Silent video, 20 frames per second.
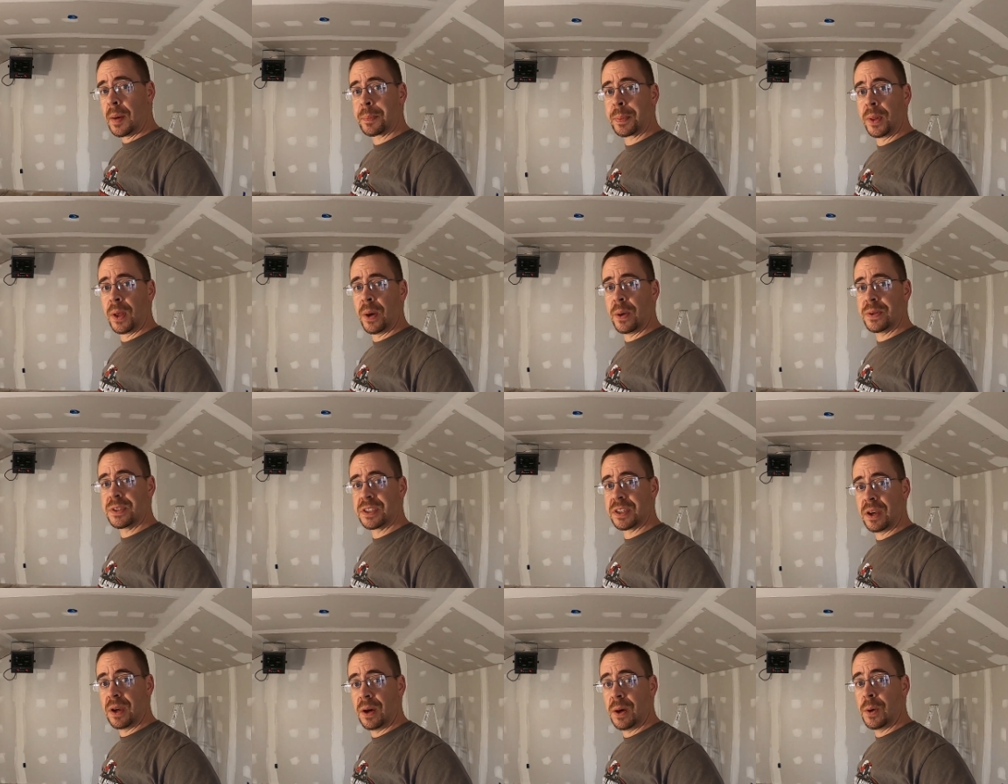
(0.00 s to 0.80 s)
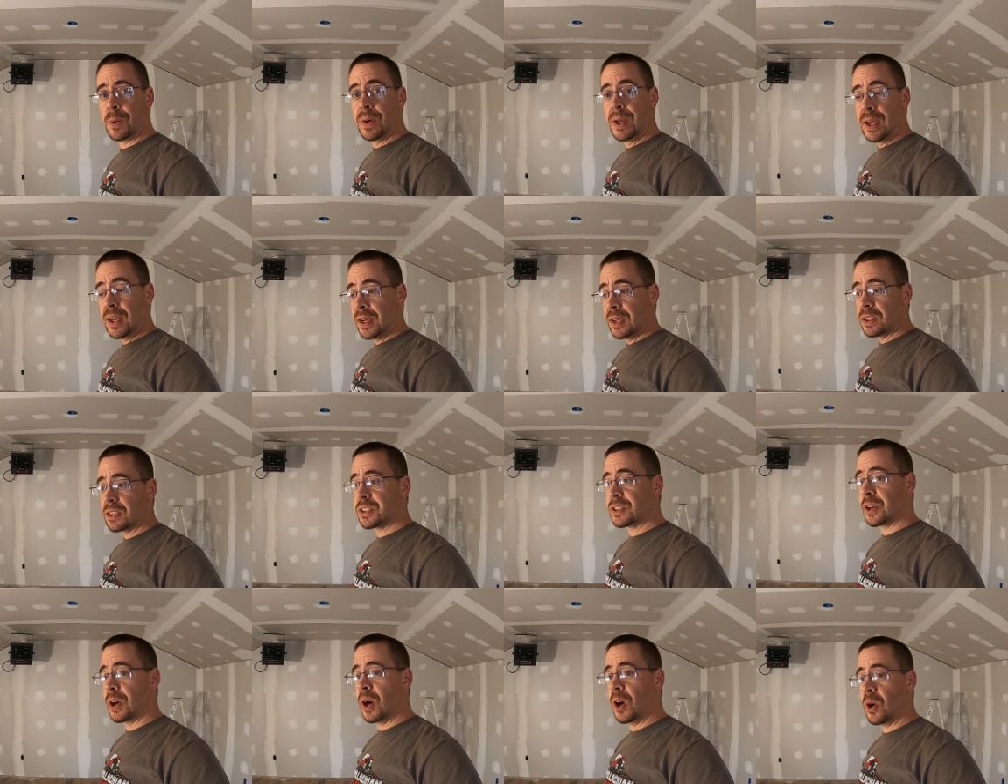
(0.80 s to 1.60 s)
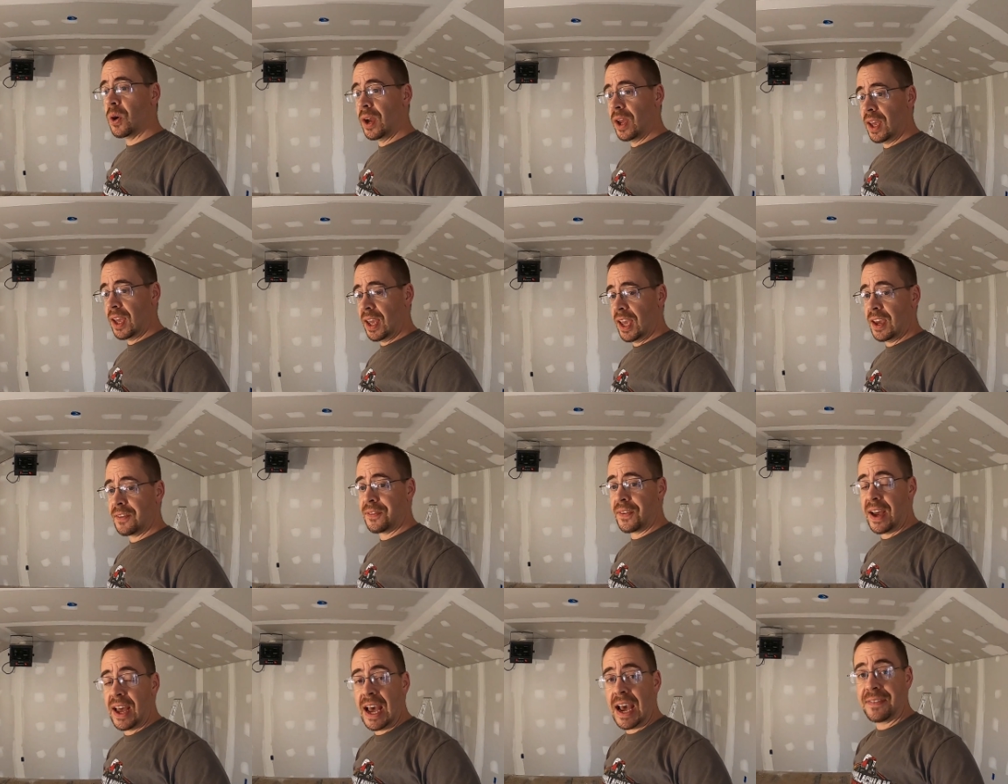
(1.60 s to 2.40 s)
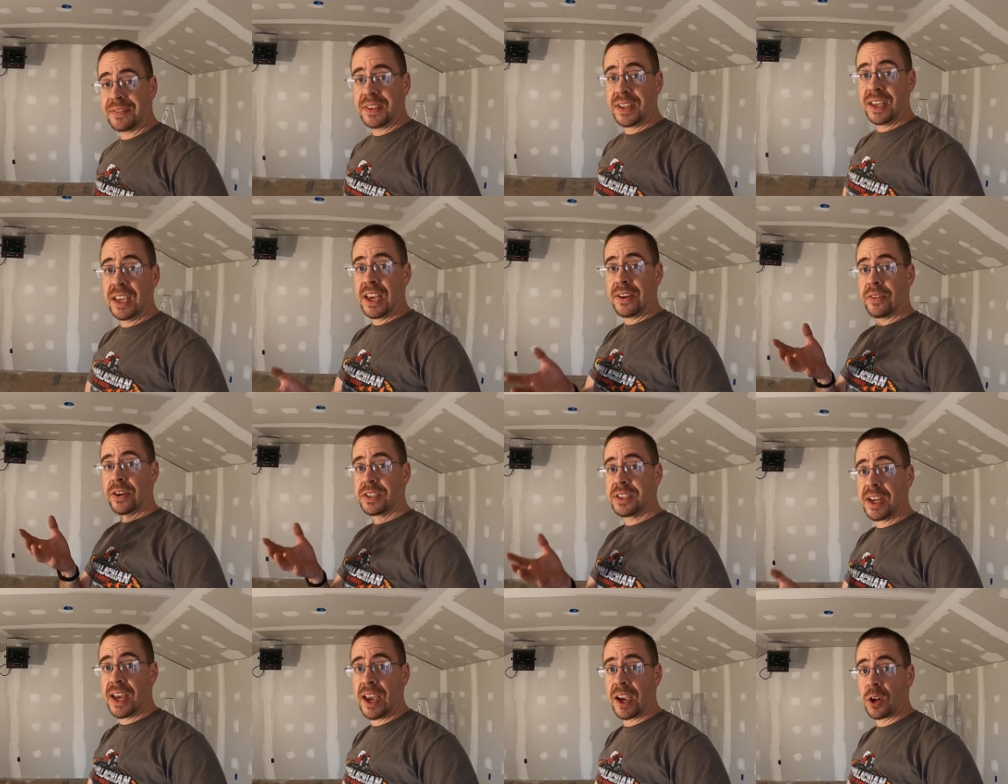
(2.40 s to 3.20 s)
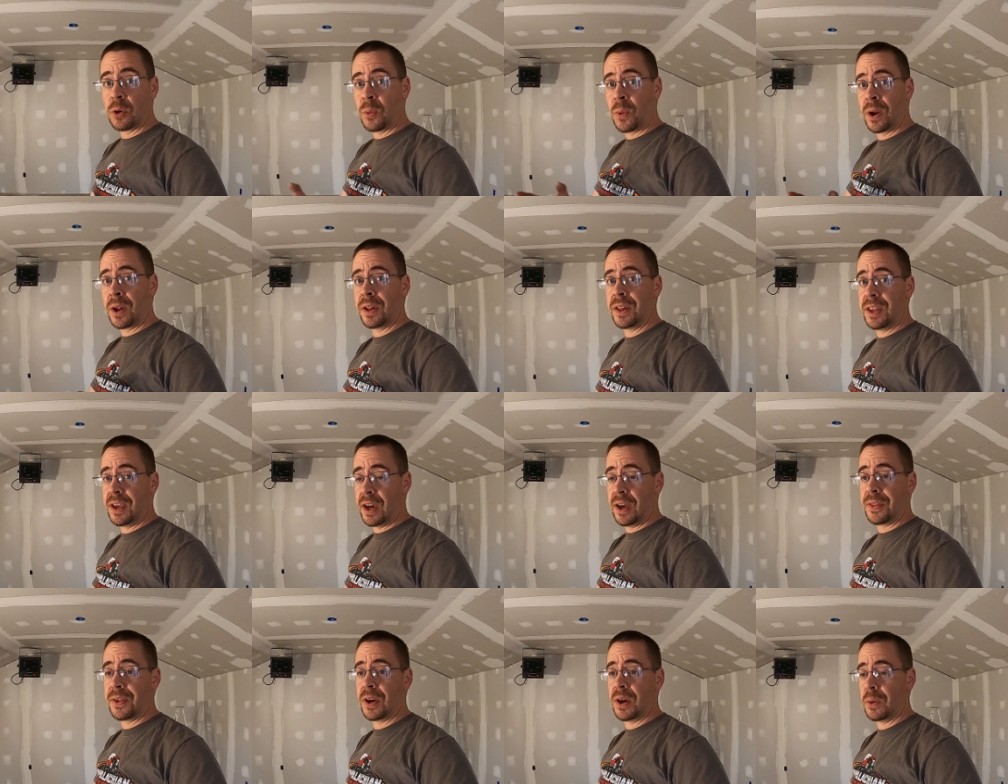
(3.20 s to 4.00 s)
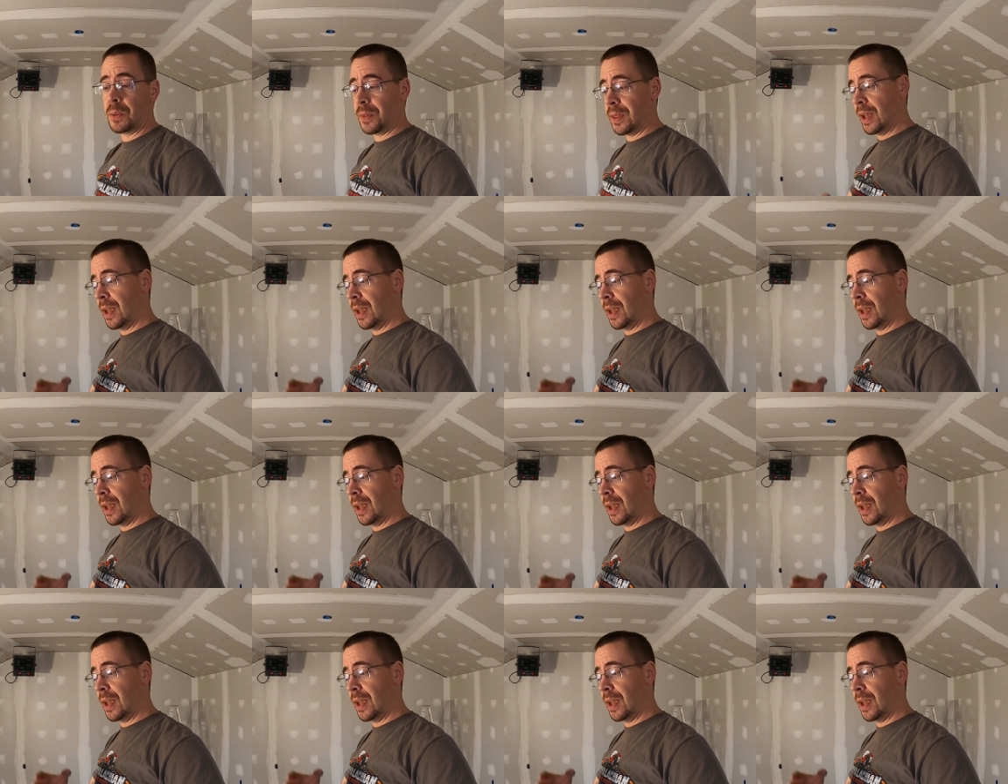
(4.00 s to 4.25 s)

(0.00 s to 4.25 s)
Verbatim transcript: uploads though. So if I have to give or take on one or the other,